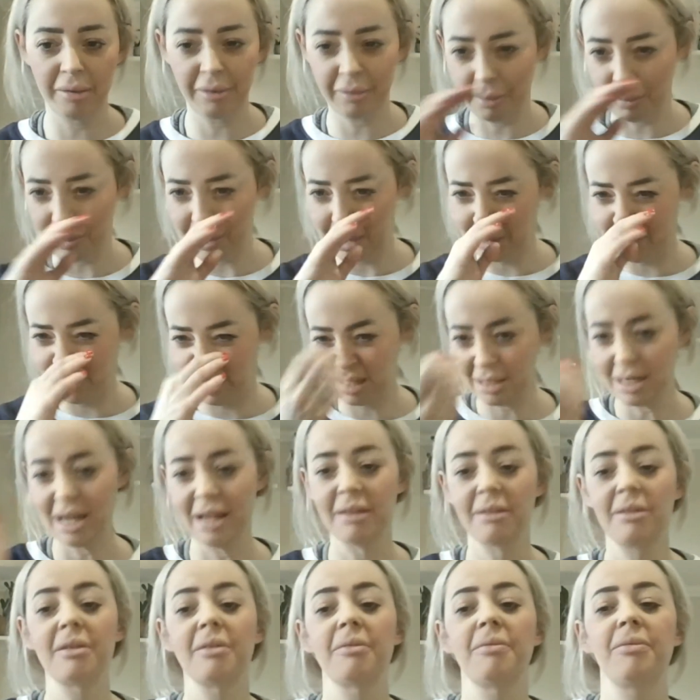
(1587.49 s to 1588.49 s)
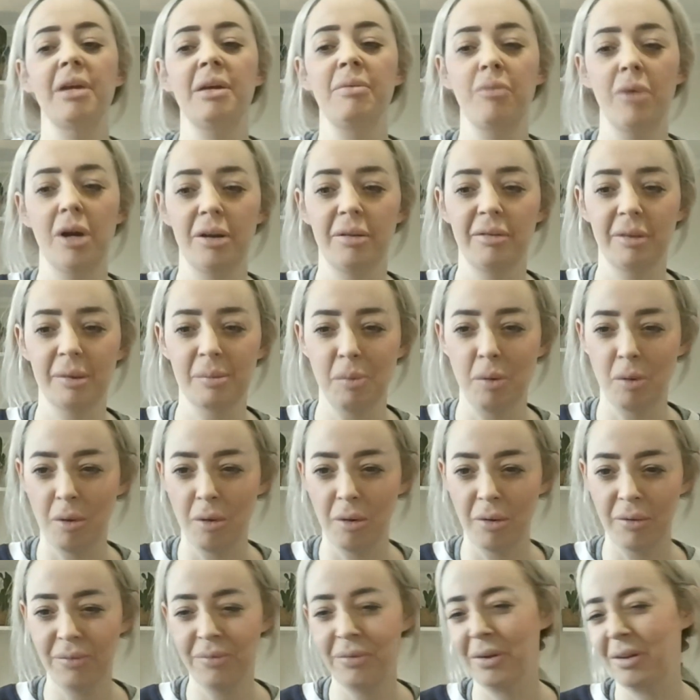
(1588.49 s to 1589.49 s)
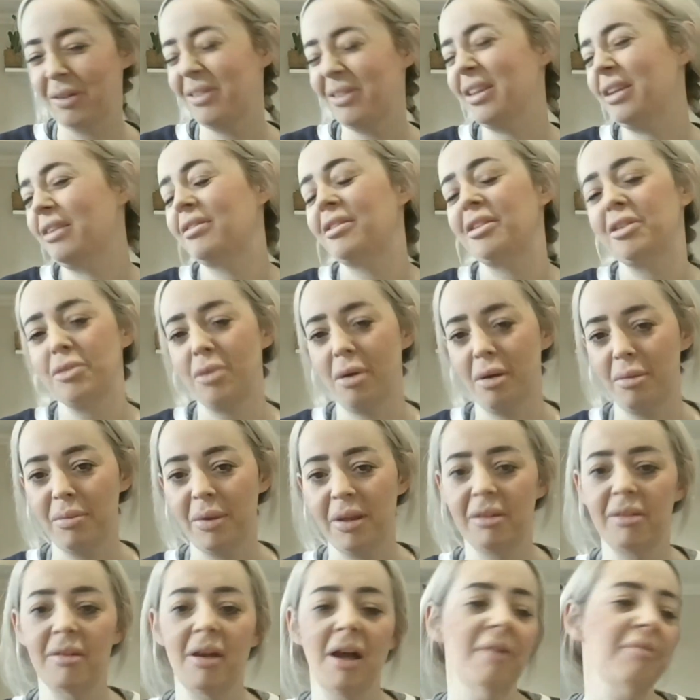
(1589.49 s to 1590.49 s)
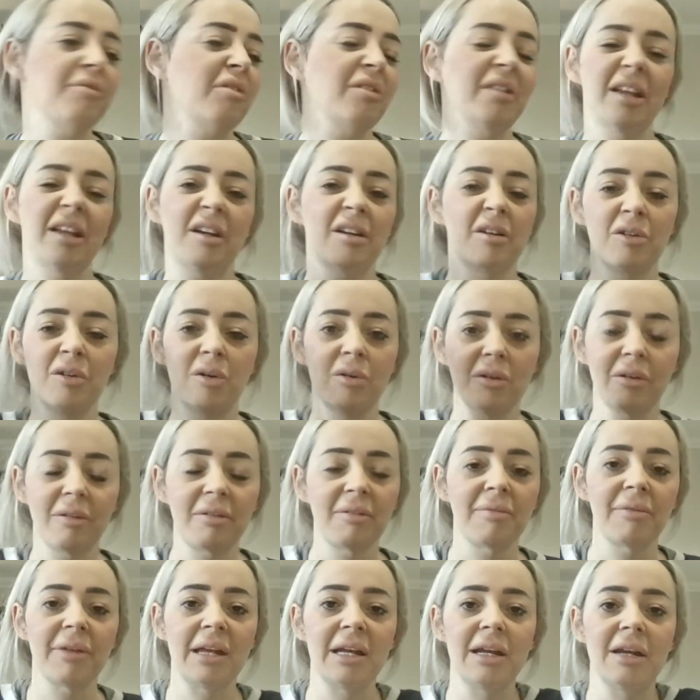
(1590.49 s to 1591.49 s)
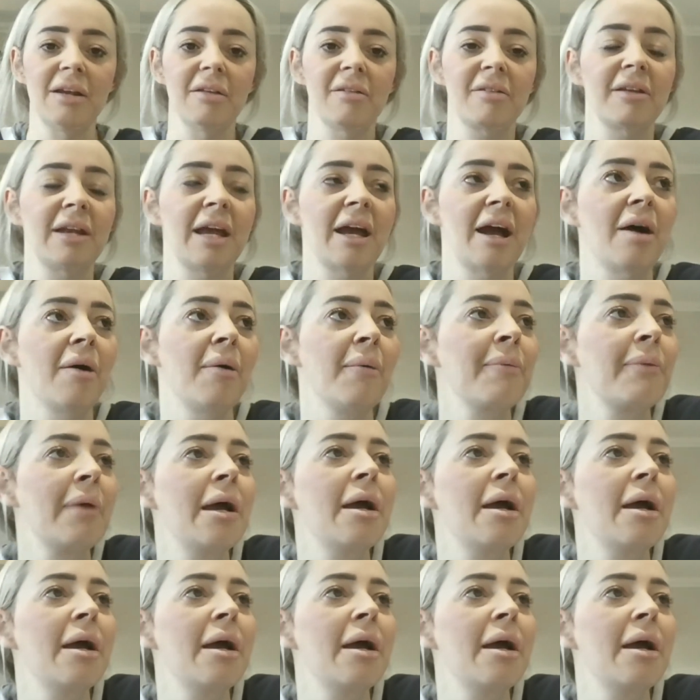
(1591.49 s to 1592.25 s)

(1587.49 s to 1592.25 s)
So we did intensive in-work support for 6 to 12 months after, and they can call us if they need us now.